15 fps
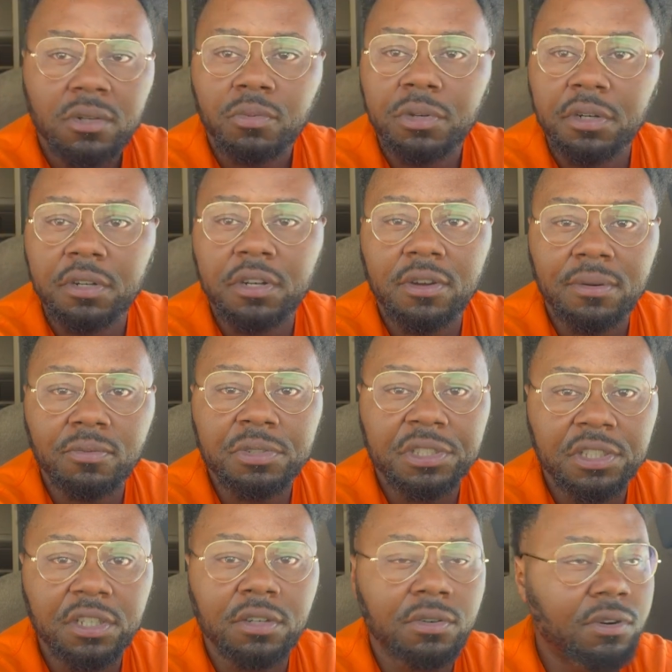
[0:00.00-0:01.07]
we're
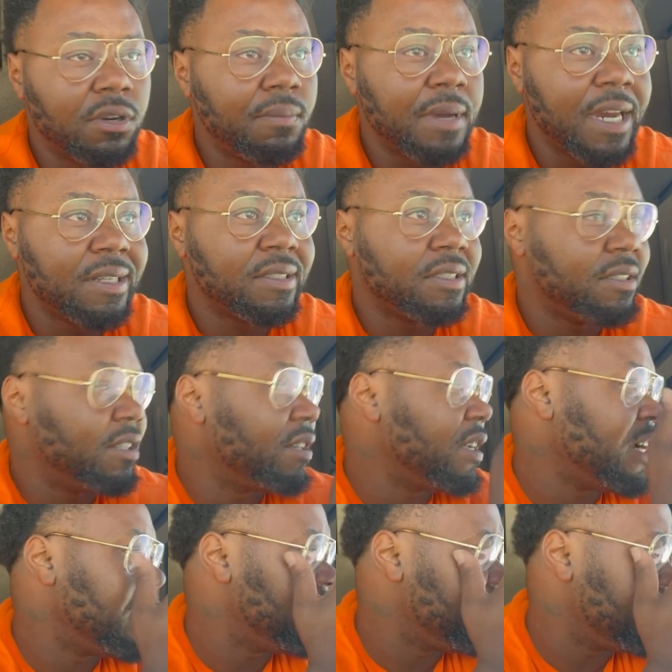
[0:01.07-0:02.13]
still going to Madison tonight.